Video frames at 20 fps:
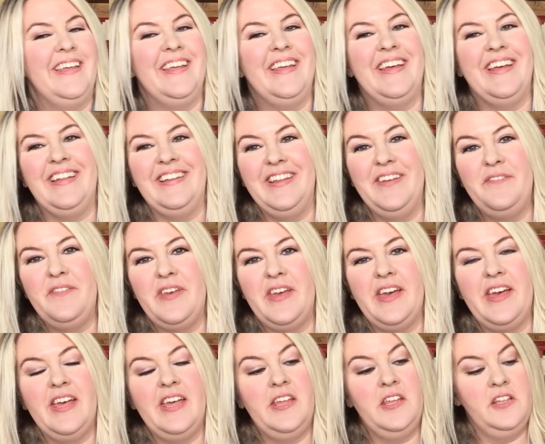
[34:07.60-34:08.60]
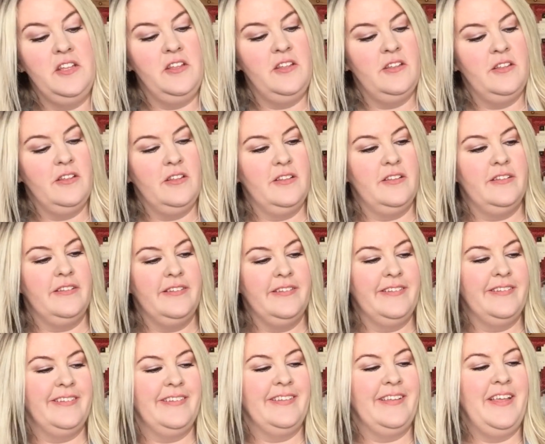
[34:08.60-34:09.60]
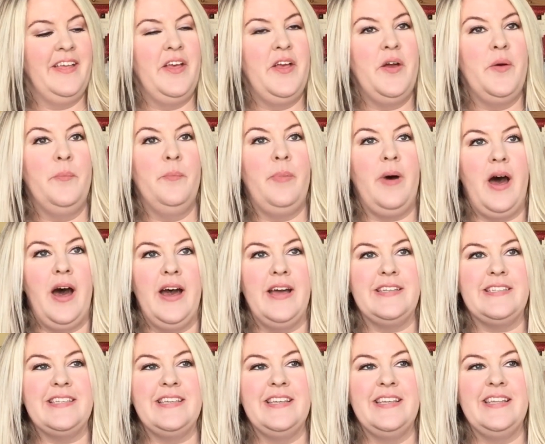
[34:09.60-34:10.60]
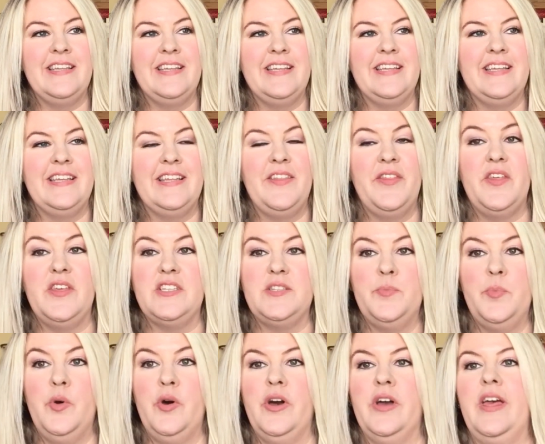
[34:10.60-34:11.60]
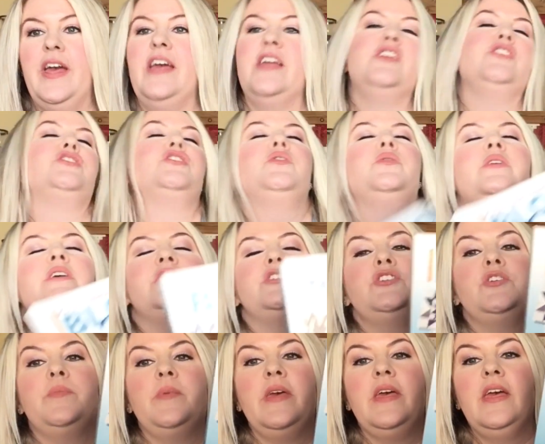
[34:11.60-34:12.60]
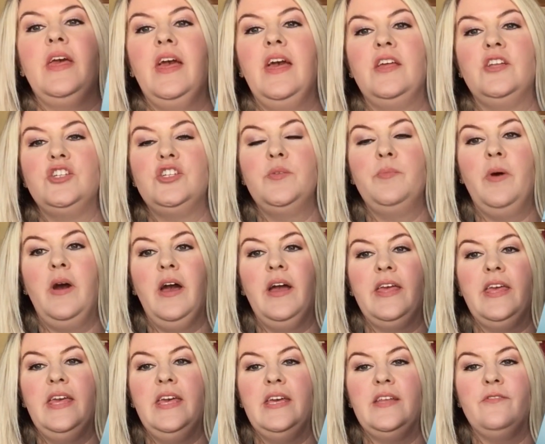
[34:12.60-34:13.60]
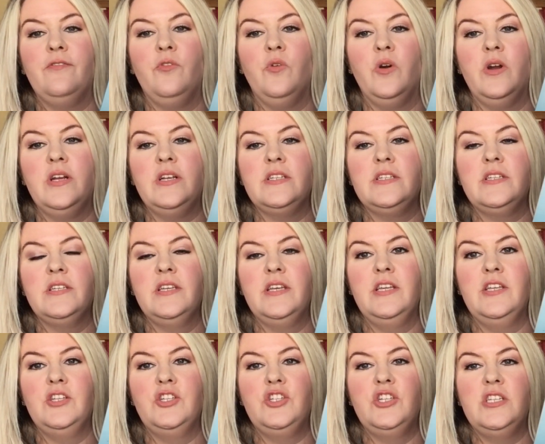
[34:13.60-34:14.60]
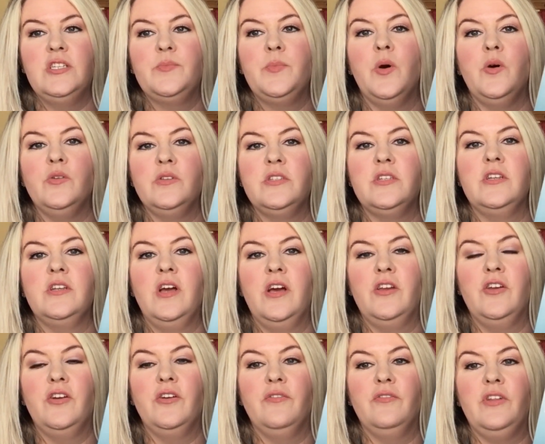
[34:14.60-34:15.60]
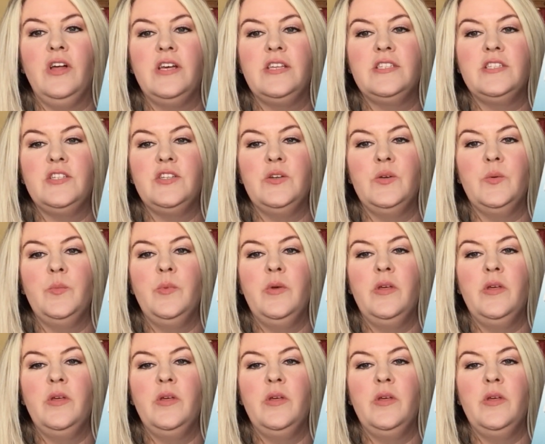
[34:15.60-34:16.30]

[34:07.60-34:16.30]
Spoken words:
Olivia bought this book and showed it to me, and she bought a kit for it, and she's posted on her Flosstube.